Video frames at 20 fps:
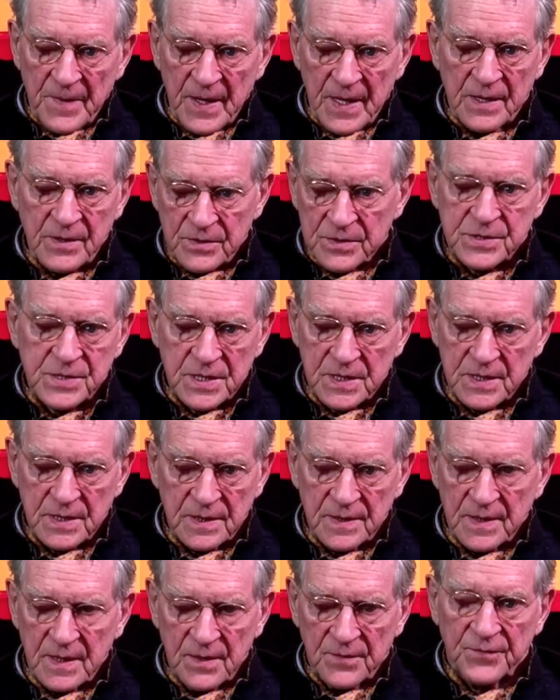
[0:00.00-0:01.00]

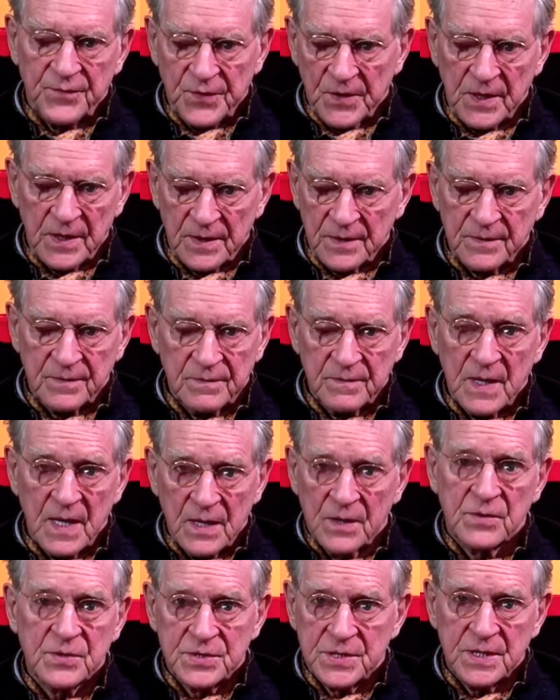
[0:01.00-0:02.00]
energy, infinite
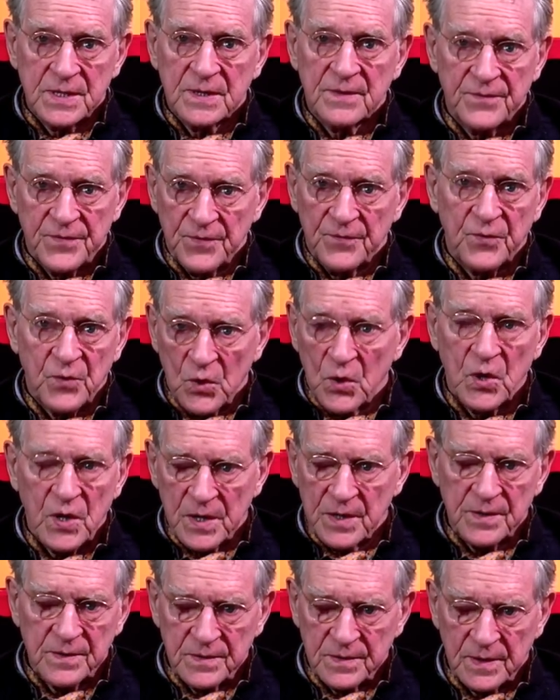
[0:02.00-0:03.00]
energy of the
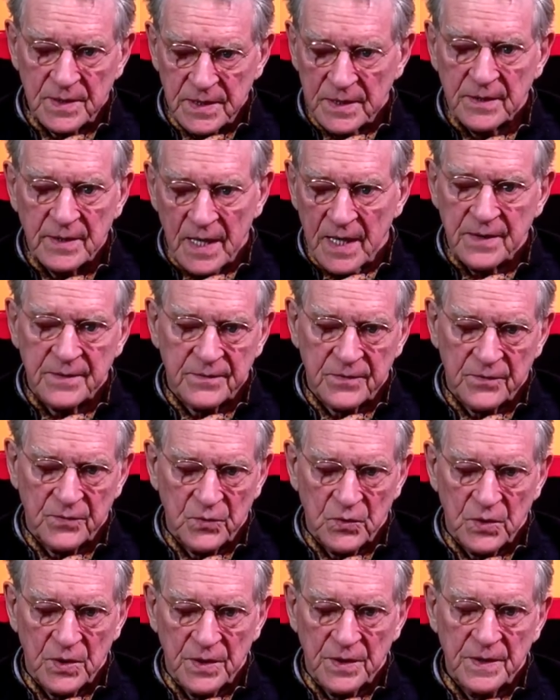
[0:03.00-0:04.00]
void, clear light of the
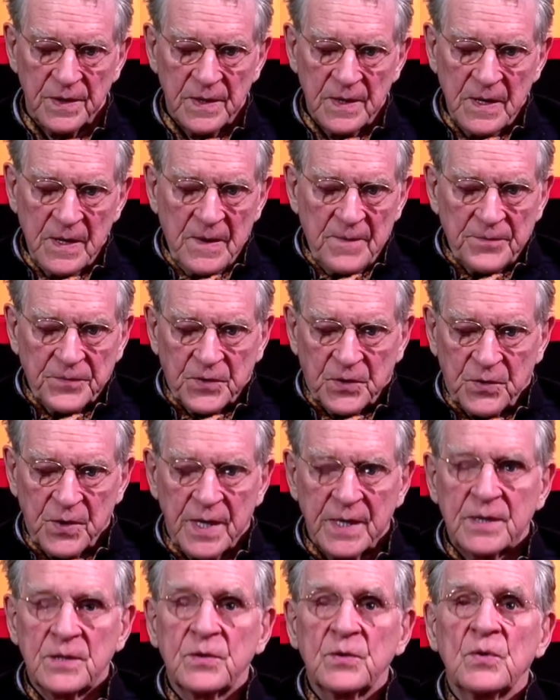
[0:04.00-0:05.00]
void.
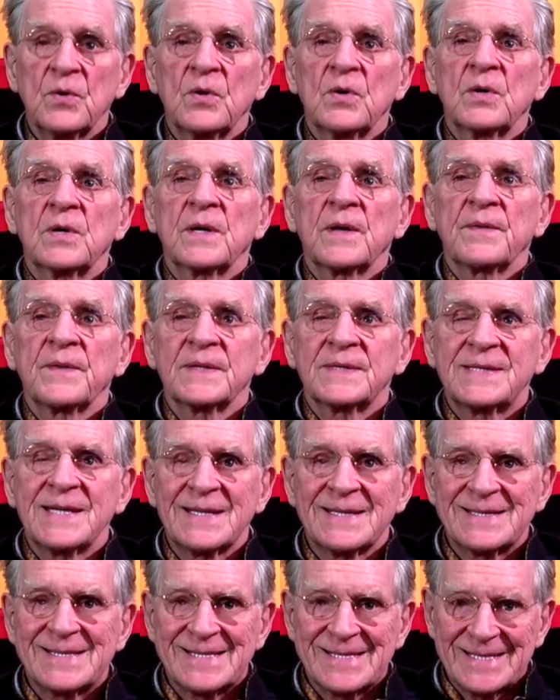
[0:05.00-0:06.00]
Great Lord on the
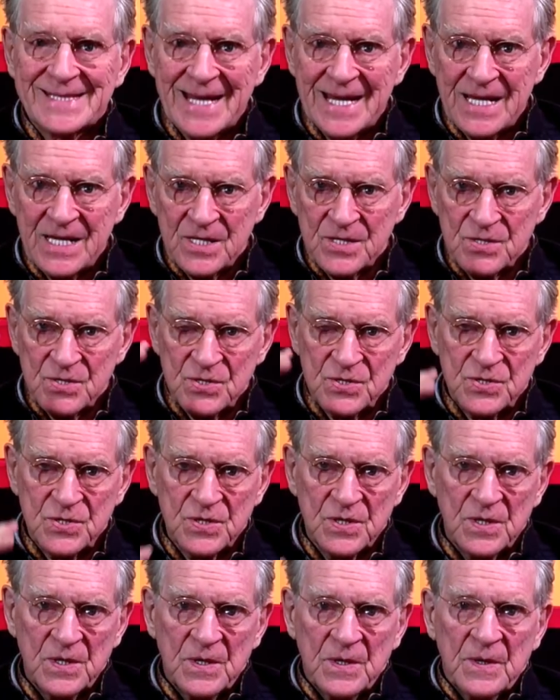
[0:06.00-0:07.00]
tenth
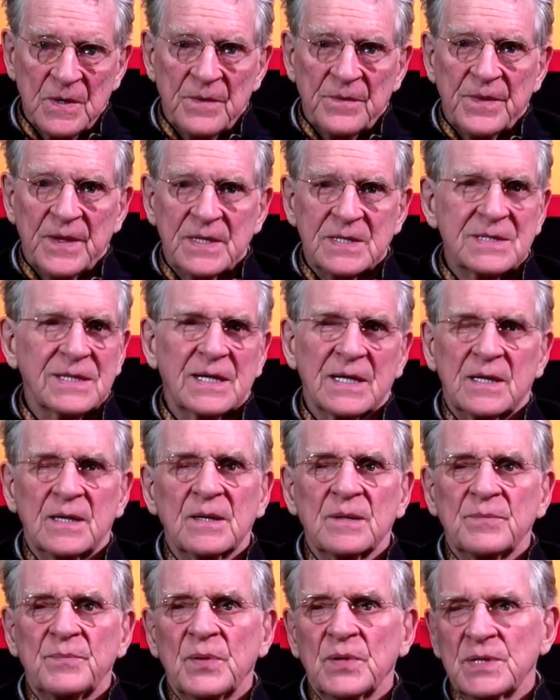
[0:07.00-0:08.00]
stage. That's like
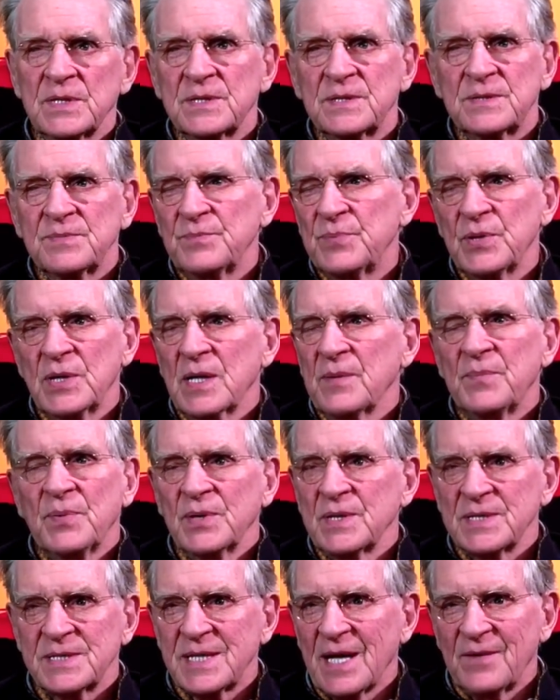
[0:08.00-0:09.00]
a Bodhis, Buddha
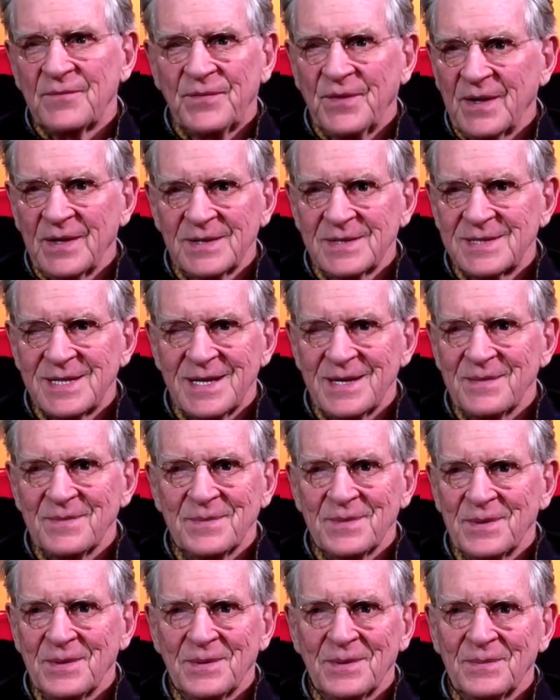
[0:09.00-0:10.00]
Bodhisattva,
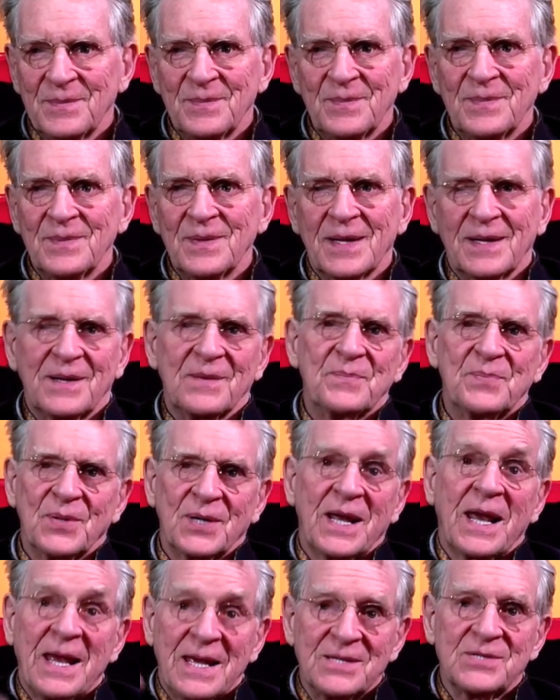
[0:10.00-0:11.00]
same, you know, like a
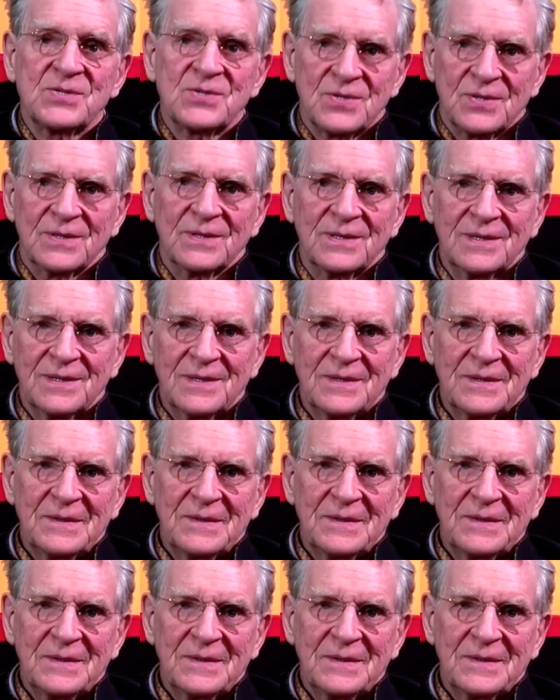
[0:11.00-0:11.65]
Buddha angel.